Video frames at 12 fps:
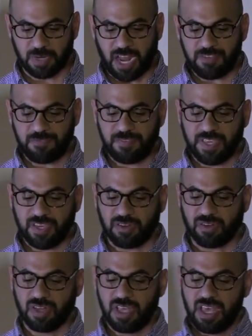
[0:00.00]
And I
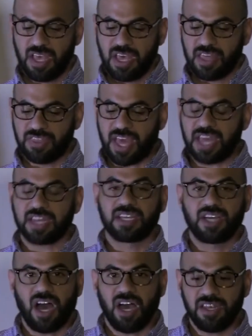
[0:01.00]
feel that
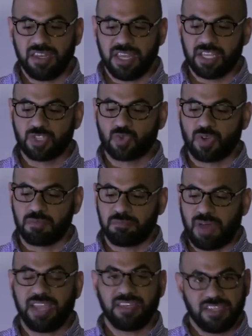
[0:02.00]
God is
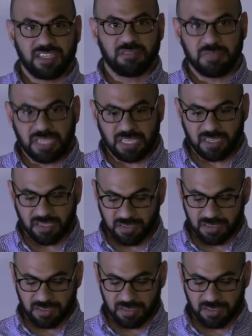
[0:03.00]
reminding me